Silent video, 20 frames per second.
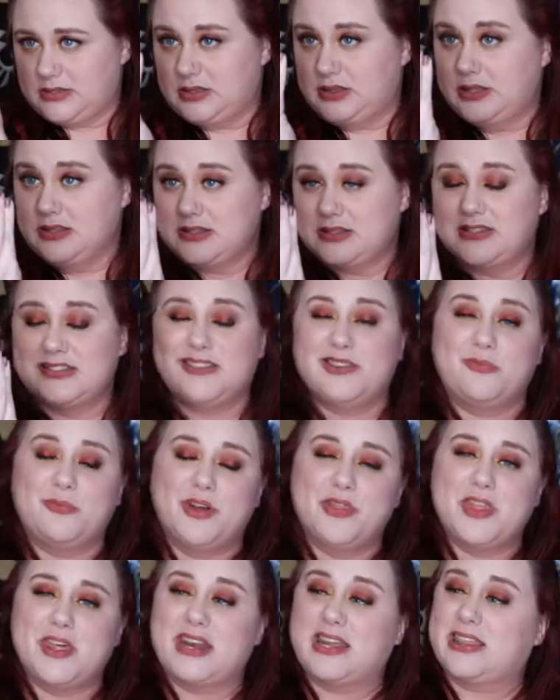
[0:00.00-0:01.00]
And this is the
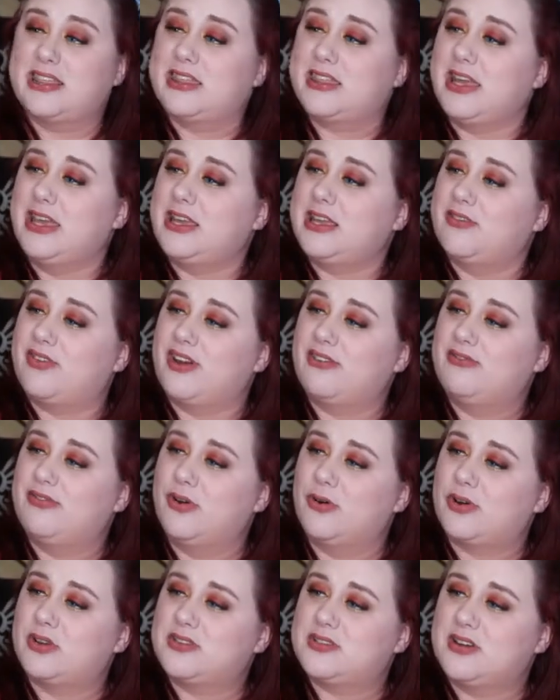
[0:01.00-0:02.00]
one that I think if I
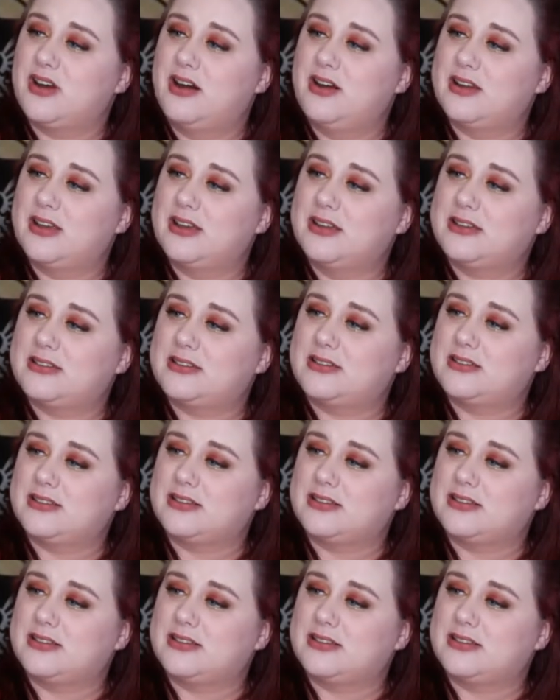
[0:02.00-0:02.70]
focused on it,